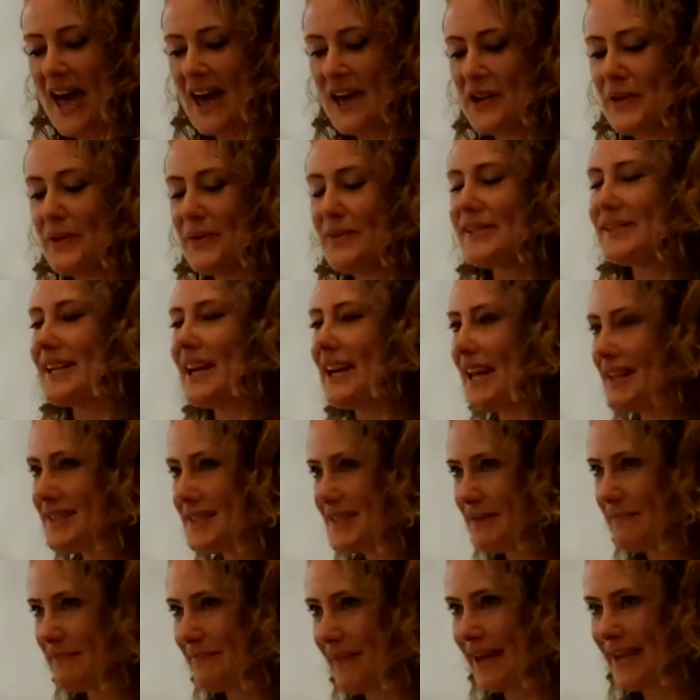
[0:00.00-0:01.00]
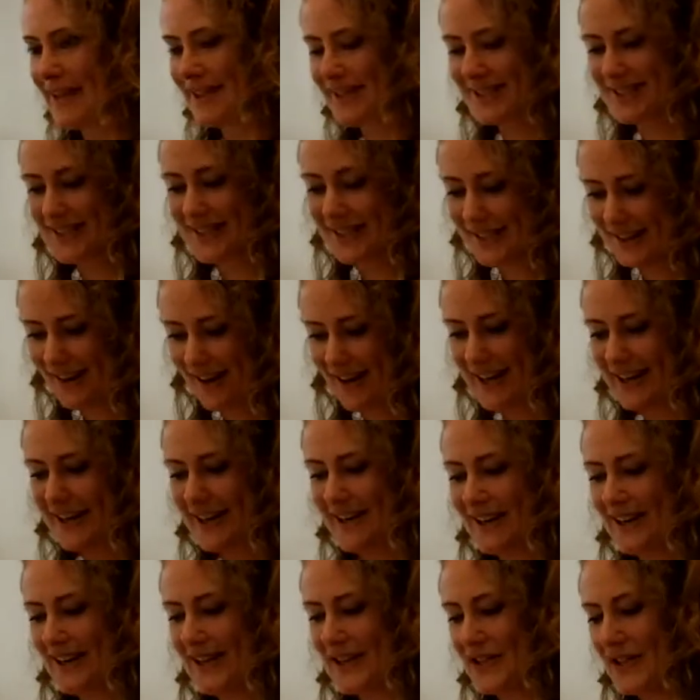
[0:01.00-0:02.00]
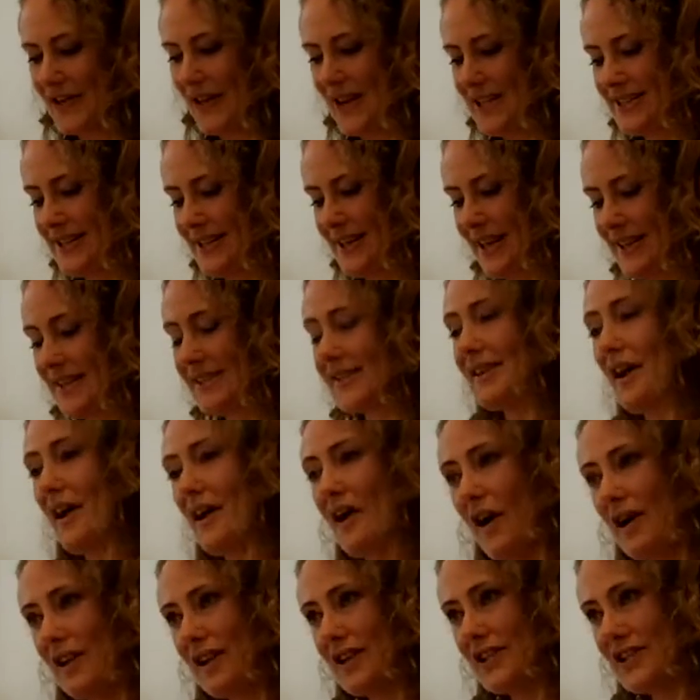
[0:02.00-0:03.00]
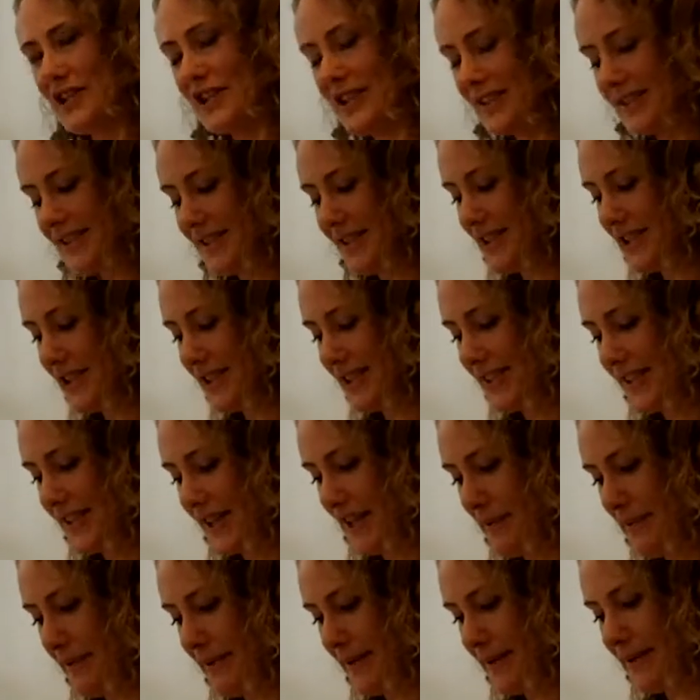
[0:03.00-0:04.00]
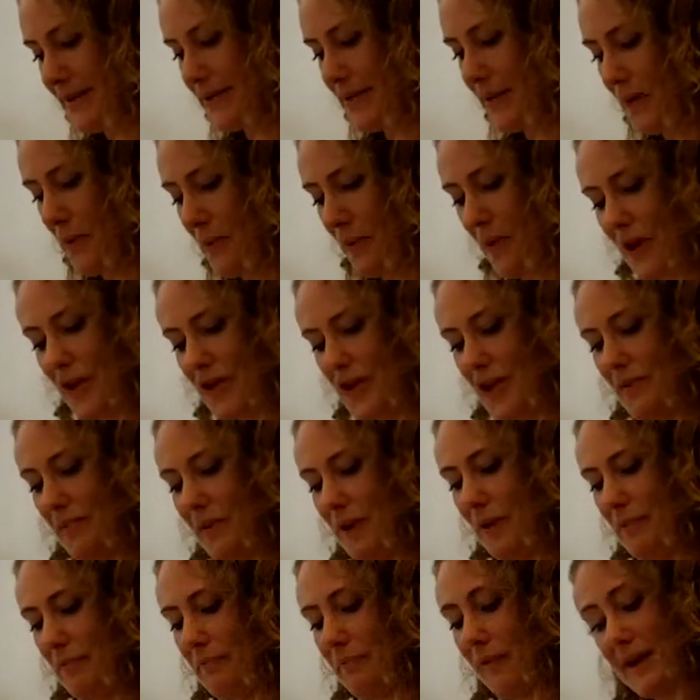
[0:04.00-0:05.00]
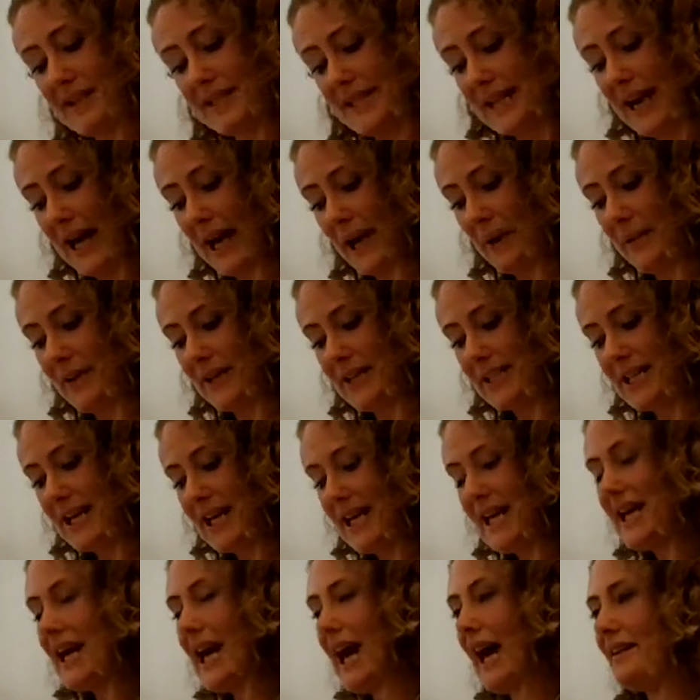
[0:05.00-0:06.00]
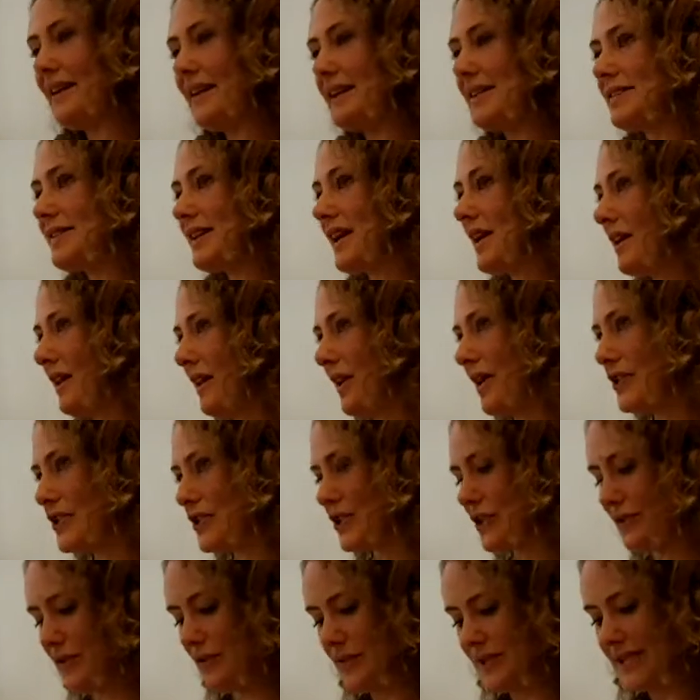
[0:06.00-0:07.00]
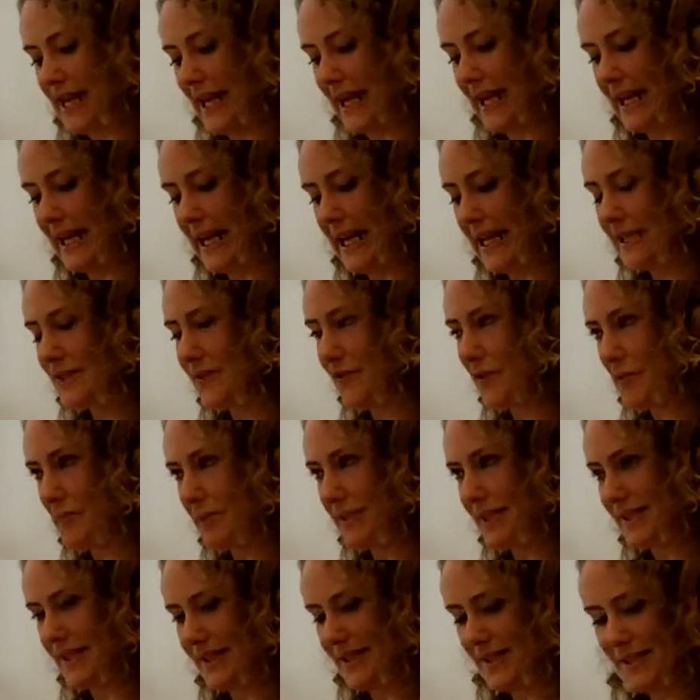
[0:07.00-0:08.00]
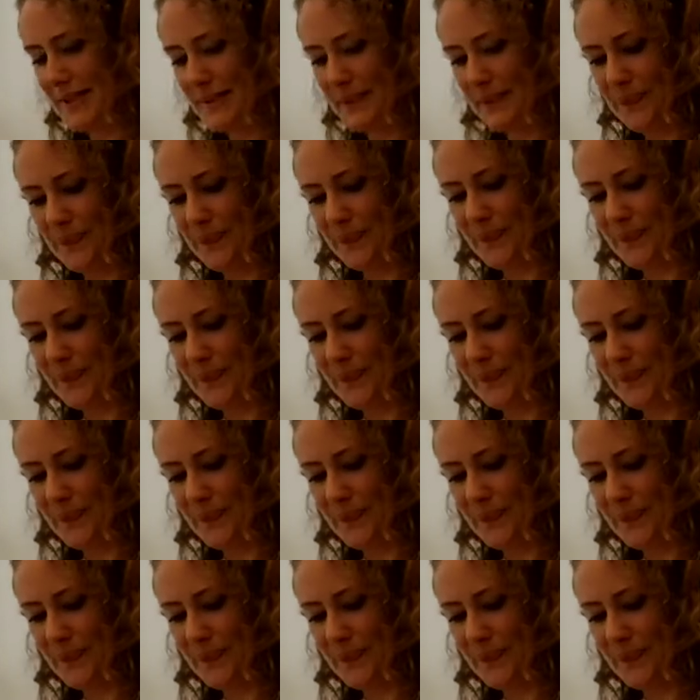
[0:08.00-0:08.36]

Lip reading: who is a London-based designer, illustrator, and psychologist, and she's going to be doing a workshop on body language and the psychological techniques for business.